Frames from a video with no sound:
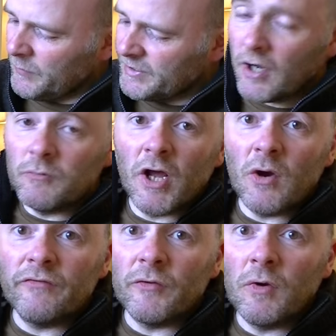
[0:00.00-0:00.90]
we don't know
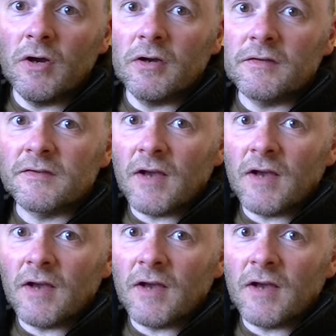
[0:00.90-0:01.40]
if it works